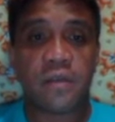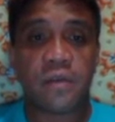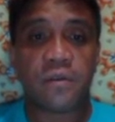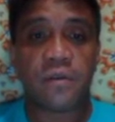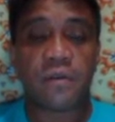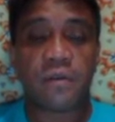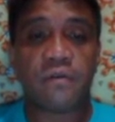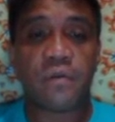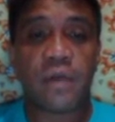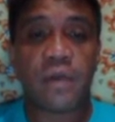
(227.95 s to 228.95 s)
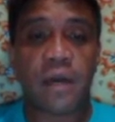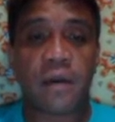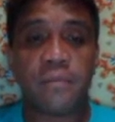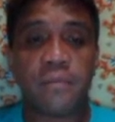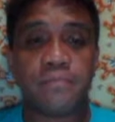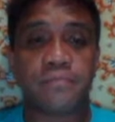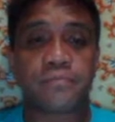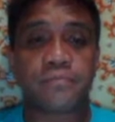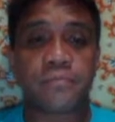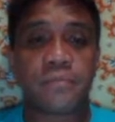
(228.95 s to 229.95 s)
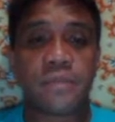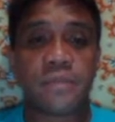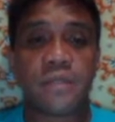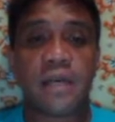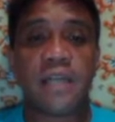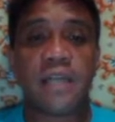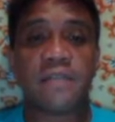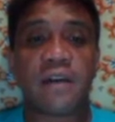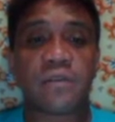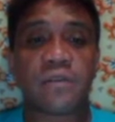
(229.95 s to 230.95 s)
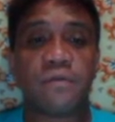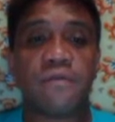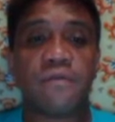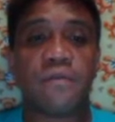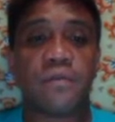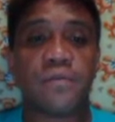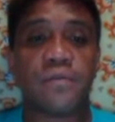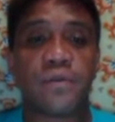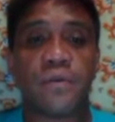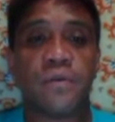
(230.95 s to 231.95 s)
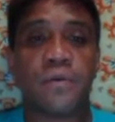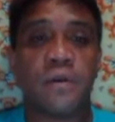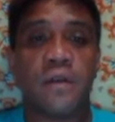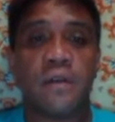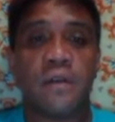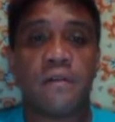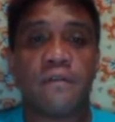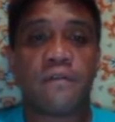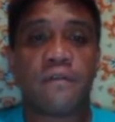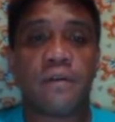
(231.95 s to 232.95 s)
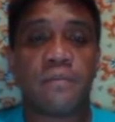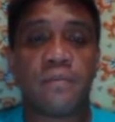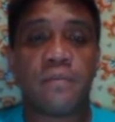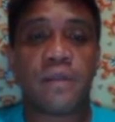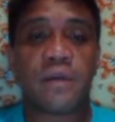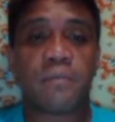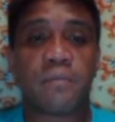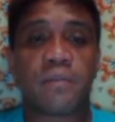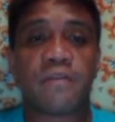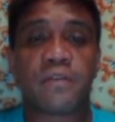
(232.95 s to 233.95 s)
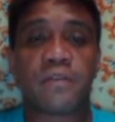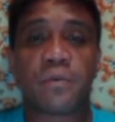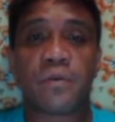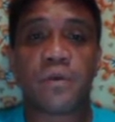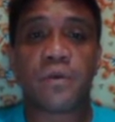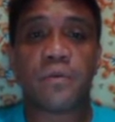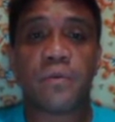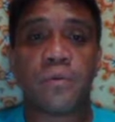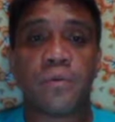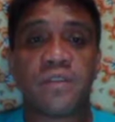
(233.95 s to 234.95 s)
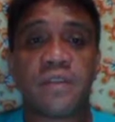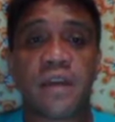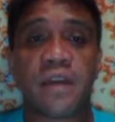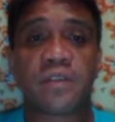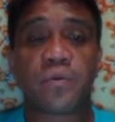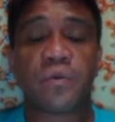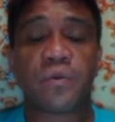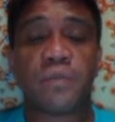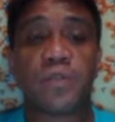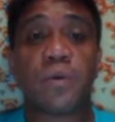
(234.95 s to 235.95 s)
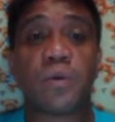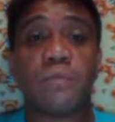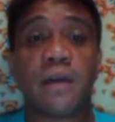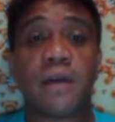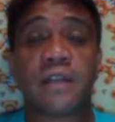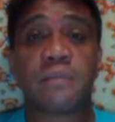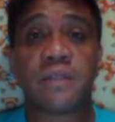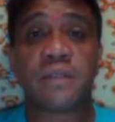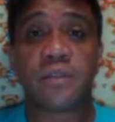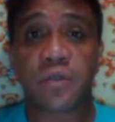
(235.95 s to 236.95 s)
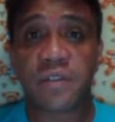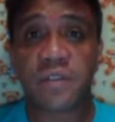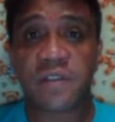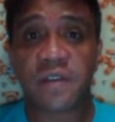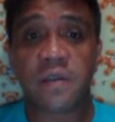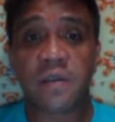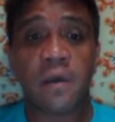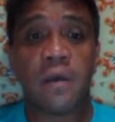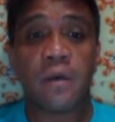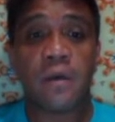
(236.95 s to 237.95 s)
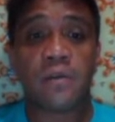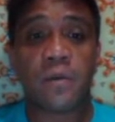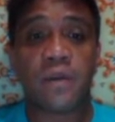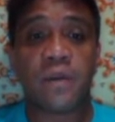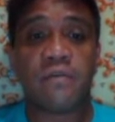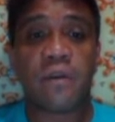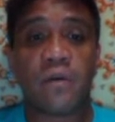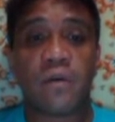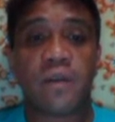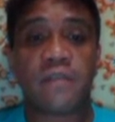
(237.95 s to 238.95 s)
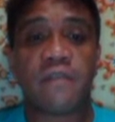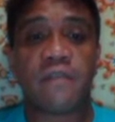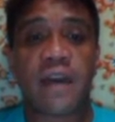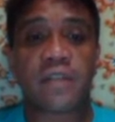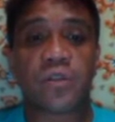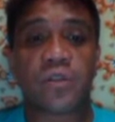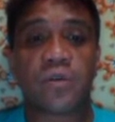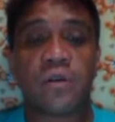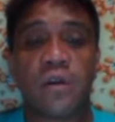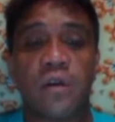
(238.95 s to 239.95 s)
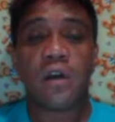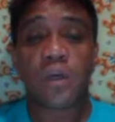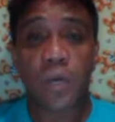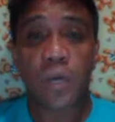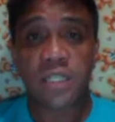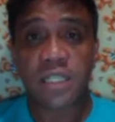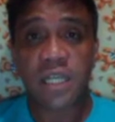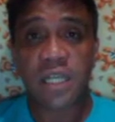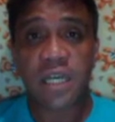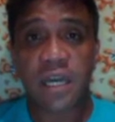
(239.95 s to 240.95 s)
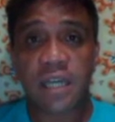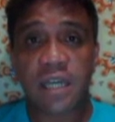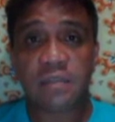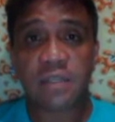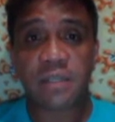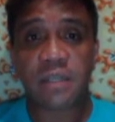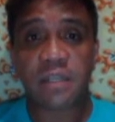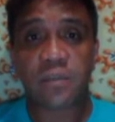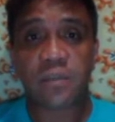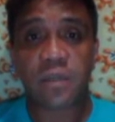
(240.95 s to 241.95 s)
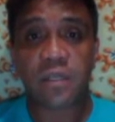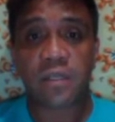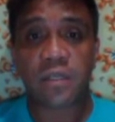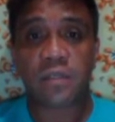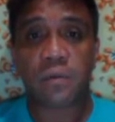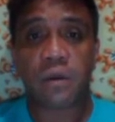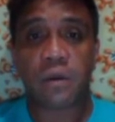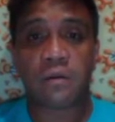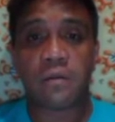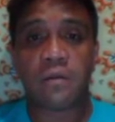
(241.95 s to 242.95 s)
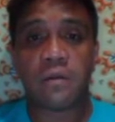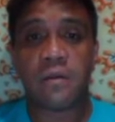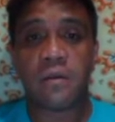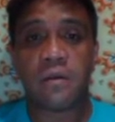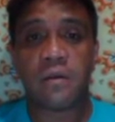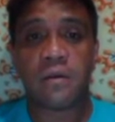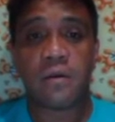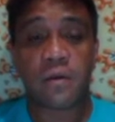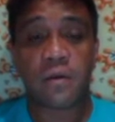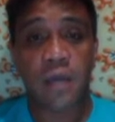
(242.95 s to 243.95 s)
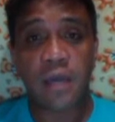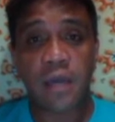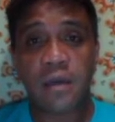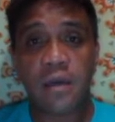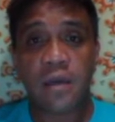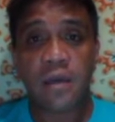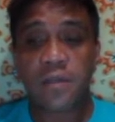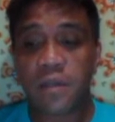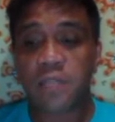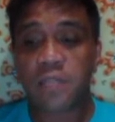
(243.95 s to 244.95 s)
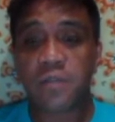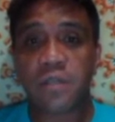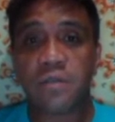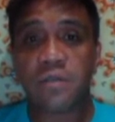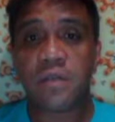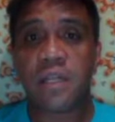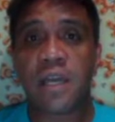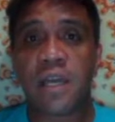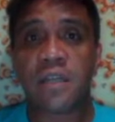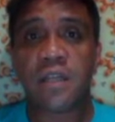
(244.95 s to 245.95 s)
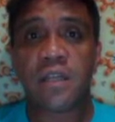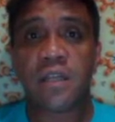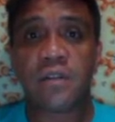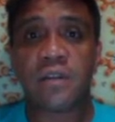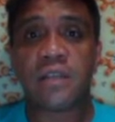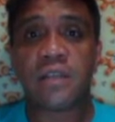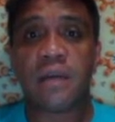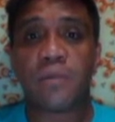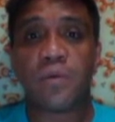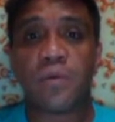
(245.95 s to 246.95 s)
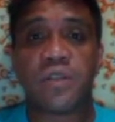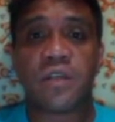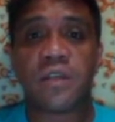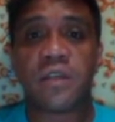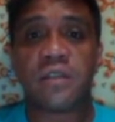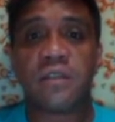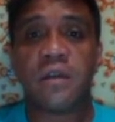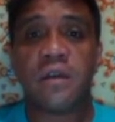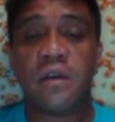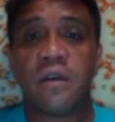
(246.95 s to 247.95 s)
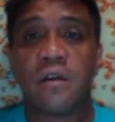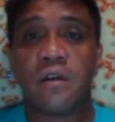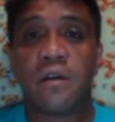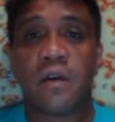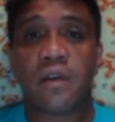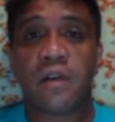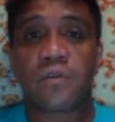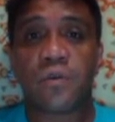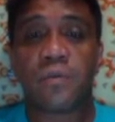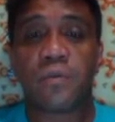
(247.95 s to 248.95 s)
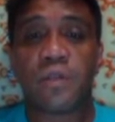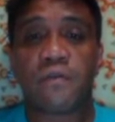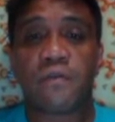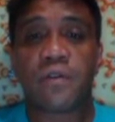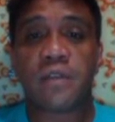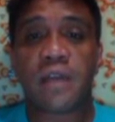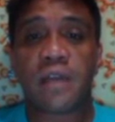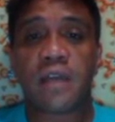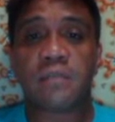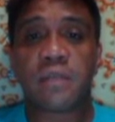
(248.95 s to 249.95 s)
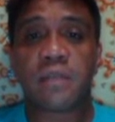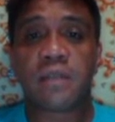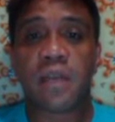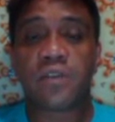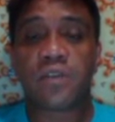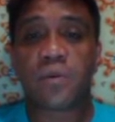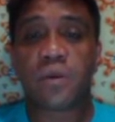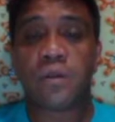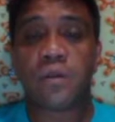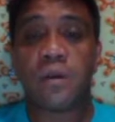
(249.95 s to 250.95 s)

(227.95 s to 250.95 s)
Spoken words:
So therefore we have as factored form. So from the perfect square trinomial, which is x squared plus 12x plus 36, so we have now as a factor quantity x plus 6 quantity squared. Okay, so let's proceed to the another example, which is x squared minus 14x plus k squared.